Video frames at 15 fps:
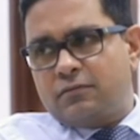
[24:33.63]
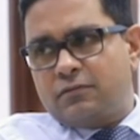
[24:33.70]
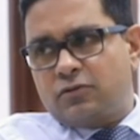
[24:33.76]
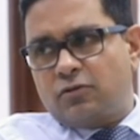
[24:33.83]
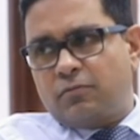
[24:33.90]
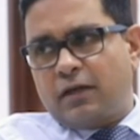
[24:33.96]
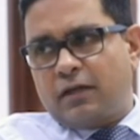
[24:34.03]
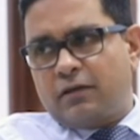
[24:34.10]

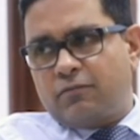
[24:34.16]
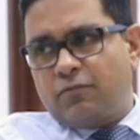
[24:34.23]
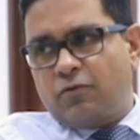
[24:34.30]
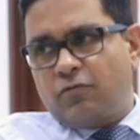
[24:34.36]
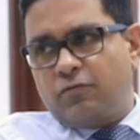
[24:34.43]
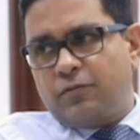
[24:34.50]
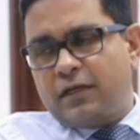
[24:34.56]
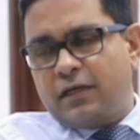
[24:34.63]
So
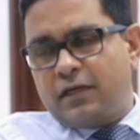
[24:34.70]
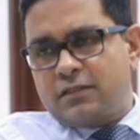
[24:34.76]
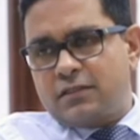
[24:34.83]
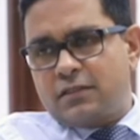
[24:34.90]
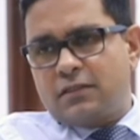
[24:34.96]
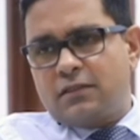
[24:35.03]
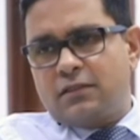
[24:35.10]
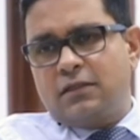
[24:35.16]

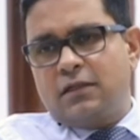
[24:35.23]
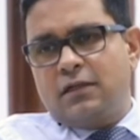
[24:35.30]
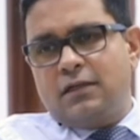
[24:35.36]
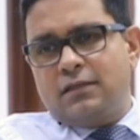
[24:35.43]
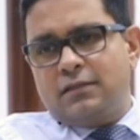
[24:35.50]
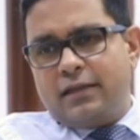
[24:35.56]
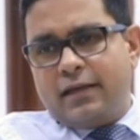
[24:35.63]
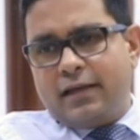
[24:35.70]
platformification,
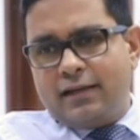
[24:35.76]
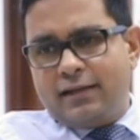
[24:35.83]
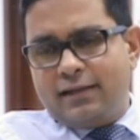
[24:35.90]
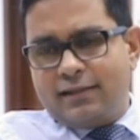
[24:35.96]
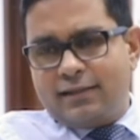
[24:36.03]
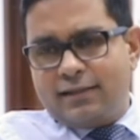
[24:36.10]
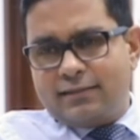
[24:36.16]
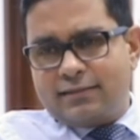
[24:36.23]
the
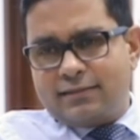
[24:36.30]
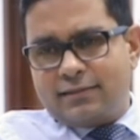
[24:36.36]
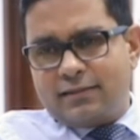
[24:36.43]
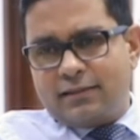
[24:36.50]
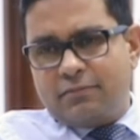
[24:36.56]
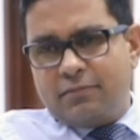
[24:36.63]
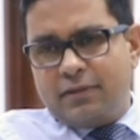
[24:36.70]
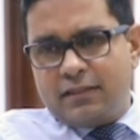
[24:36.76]

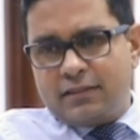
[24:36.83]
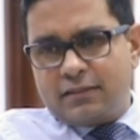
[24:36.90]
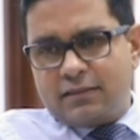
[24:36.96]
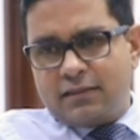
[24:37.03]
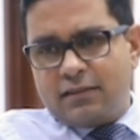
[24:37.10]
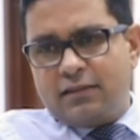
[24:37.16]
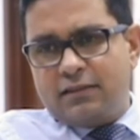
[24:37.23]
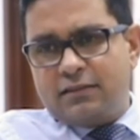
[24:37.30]
analytics based
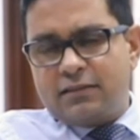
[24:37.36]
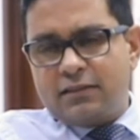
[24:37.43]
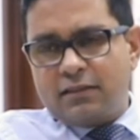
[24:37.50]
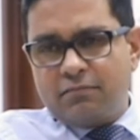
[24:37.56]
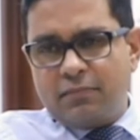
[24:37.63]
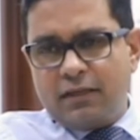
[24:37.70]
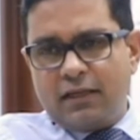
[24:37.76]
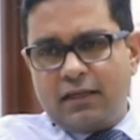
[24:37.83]

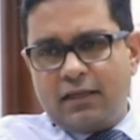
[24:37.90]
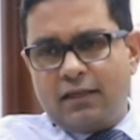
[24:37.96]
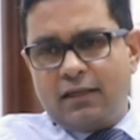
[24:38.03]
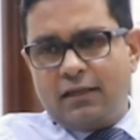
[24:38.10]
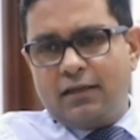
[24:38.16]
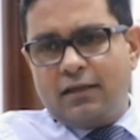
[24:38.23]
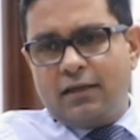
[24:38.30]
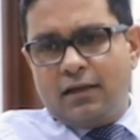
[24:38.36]
decision making,